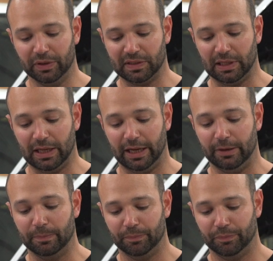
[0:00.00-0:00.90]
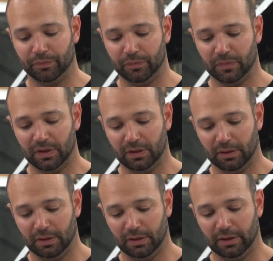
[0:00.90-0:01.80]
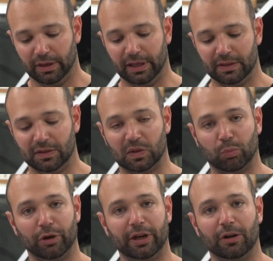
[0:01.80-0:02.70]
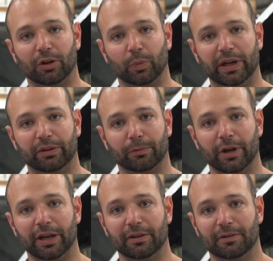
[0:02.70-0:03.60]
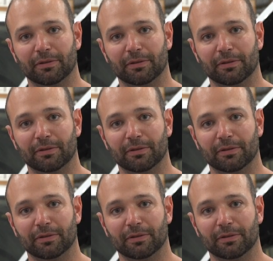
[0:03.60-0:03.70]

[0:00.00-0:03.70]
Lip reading: the slide against the spring all the way to the right,